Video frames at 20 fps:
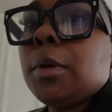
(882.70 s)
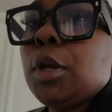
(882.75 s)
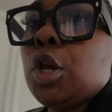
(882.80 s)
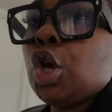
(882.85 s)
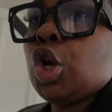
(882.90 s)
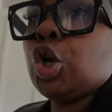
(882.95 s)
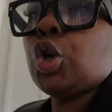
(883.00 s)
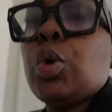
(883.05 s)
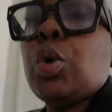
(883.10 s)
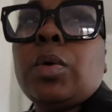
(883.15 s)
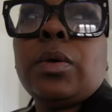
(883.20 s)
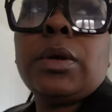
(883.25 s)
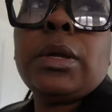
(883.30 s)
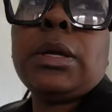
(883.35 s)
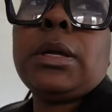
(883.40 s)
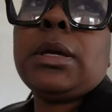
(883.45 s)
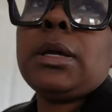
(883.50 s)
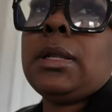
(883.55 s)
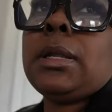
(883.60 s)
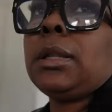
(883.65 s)
me a
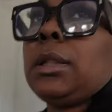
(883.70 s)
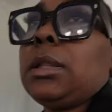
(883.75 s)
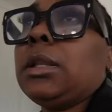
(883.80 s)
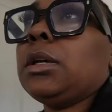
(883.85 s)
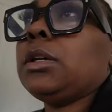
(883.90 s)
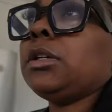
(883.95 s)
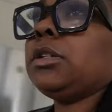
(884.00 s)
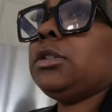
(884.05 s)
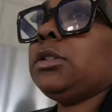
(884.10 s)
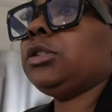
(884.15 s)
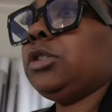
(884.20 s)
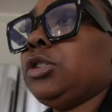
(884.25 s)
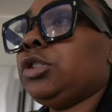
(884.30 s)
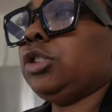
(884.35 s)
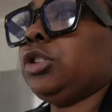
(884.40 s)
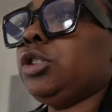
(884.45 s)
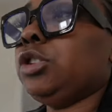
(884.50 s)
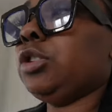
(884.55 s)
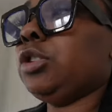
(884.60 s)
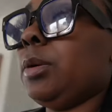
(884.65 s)
quick
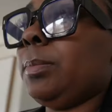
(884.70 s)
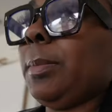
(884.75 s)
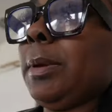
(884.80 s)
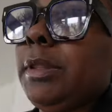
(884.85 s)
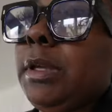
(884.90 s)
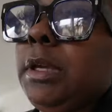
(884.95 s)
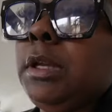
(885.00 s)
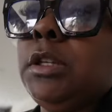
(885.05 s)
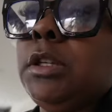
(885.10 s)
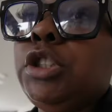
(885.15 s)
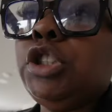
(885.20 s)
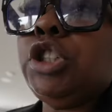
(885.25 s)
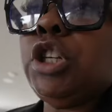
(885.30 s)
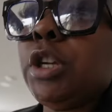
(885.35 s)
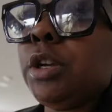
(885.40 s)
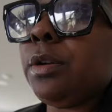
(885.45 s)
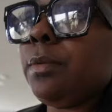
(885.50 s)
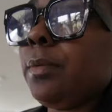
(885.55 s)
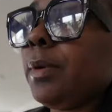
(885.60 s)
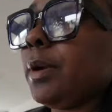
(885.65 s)
lunch. I'm about to eat a
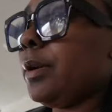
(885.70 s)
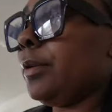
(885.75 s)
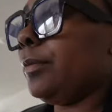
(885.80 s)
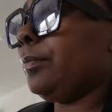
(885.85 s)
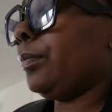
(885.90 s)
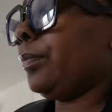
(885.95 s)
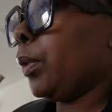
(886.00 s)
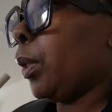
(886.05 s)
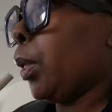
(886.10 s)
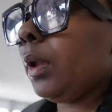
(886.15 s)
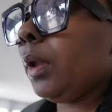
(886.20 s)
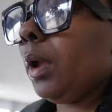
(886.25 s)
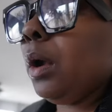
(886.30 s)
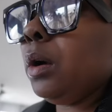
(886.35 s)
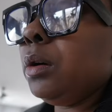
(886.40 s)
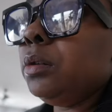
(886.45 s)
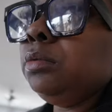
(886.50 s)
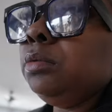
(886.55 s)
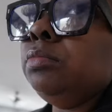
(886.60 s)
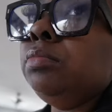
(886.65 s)
chicken wrap.
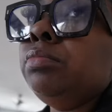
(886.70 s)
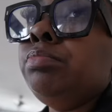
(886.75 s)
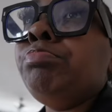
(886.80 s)
Oh,